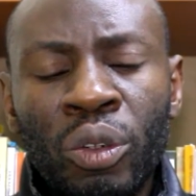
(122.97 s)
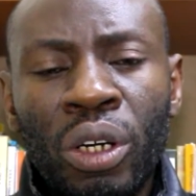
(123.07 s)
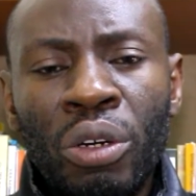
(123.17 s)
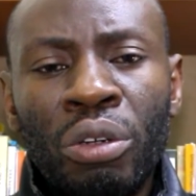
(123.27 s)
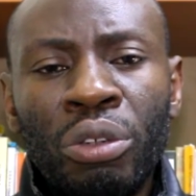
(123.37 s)
We
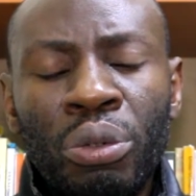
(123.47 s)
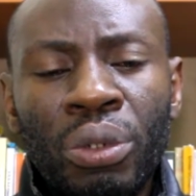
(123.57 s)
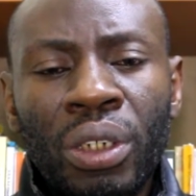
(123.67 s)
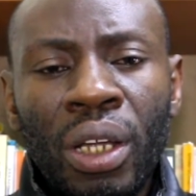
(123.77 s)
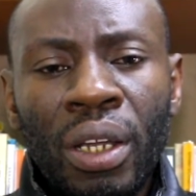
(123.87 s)
are going to
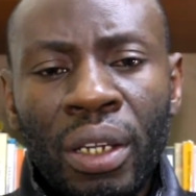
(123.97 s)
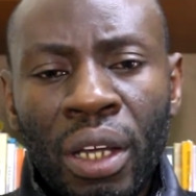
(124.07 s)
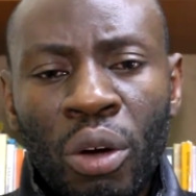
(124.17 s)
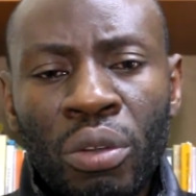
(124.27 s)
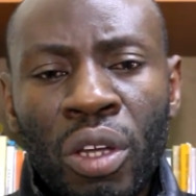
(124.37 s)
surrender
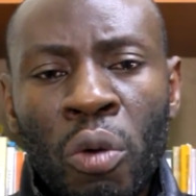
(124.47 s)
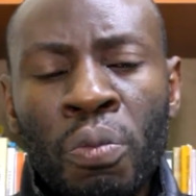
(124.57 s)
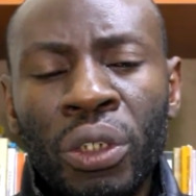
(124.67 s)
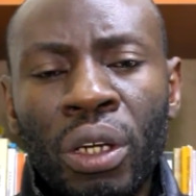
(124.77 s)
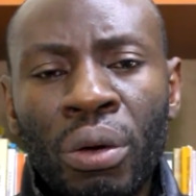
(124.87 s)
all the
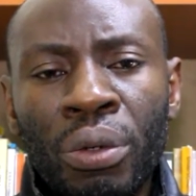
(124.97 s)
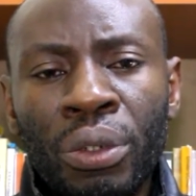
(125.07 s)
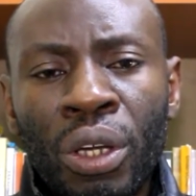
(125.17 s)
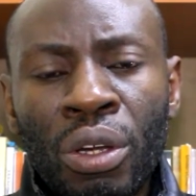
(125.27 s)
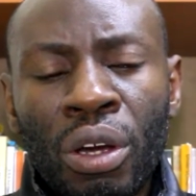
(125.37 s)
obstacles.
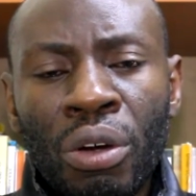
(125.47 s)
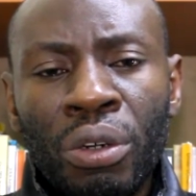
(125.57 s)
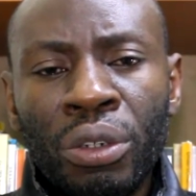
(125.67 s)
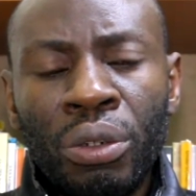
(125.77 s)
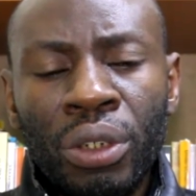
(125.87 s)
We are
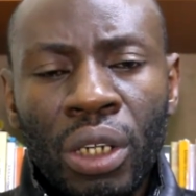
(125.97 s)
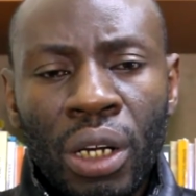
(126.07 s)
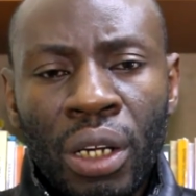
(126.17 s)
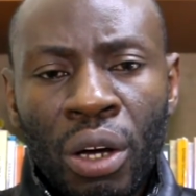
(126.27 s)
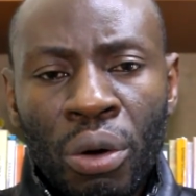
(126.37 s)
going to
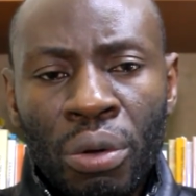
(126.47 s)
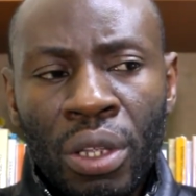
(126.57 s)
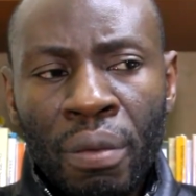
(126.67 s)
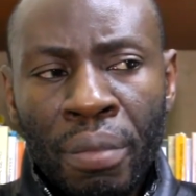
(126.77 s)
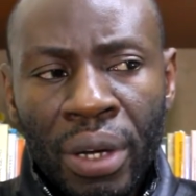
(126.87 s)
surrender all
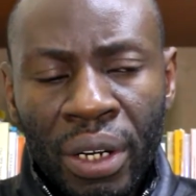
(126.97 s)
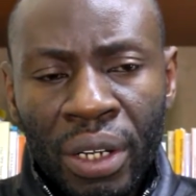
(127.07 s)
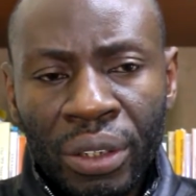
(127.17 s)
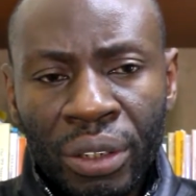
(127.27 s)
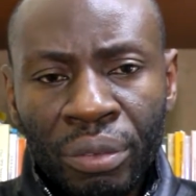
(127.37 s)
the
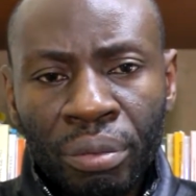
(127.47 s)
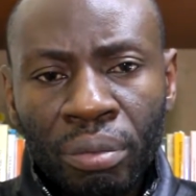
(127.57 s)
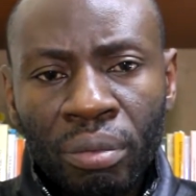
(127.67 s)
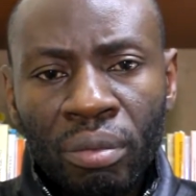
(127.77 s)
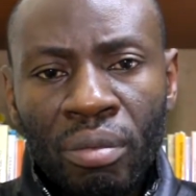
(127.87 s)
burdens
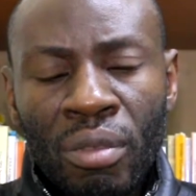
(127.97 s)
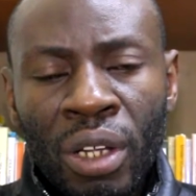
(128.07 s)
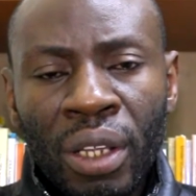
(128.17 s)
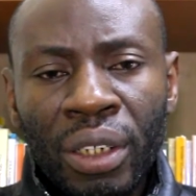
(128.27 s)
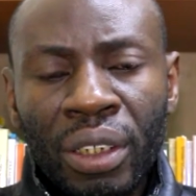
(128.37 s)

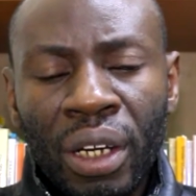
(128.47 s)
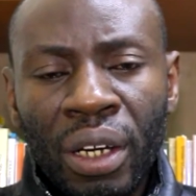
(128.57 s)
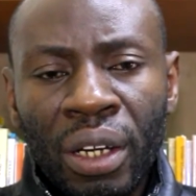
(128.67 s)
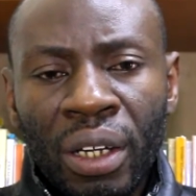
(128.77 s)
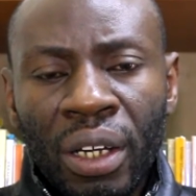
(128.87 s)
that
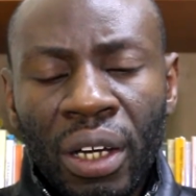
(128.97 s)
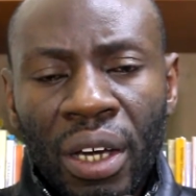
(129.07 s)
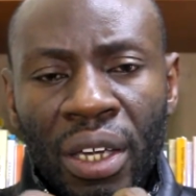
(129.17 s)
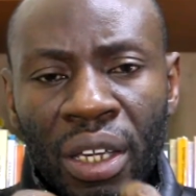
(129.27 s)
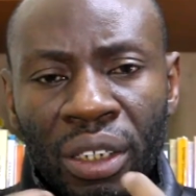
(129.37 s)
are a
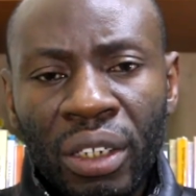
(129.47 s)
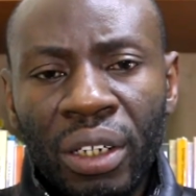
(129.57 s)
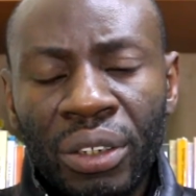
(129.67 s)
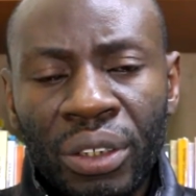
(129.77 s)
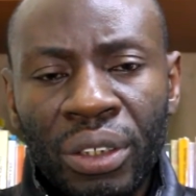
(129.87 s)

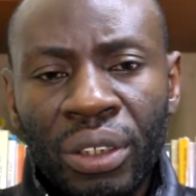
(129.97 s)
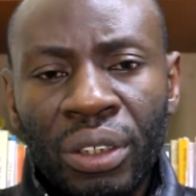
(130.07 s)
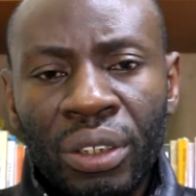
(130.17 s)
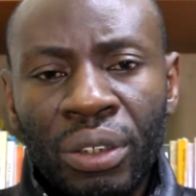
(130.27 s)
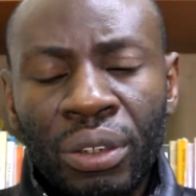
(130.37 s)
hindrance
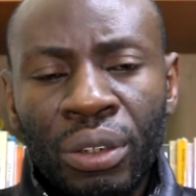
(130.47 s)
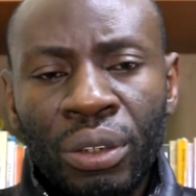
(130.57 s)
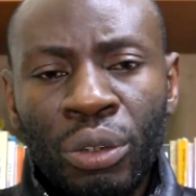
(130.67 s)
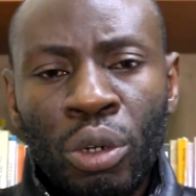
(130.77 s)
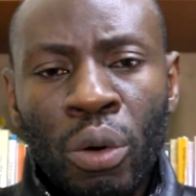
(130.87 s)

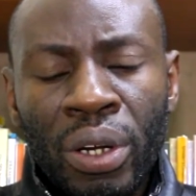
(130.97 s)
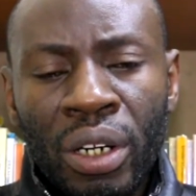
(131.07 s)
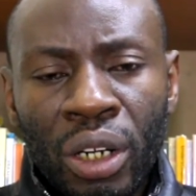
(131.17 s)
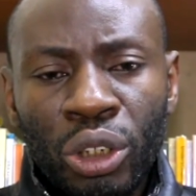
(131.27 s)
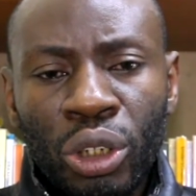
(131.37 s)
to our
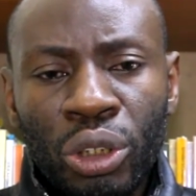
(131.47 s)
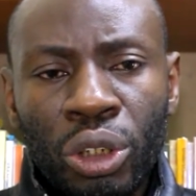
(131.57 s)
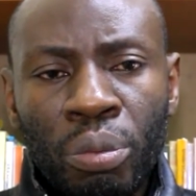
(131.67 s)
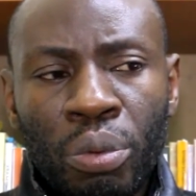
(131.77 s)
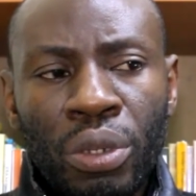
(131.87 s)

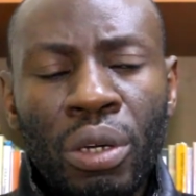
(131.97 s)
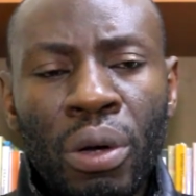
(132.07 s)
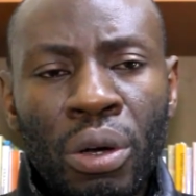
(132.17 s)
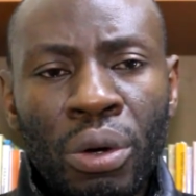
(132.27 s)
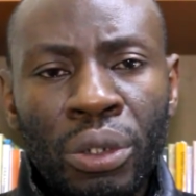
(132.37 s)
relationship with our
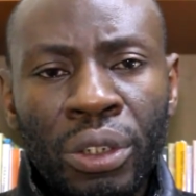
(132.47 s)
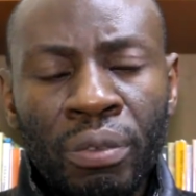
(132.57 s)
God.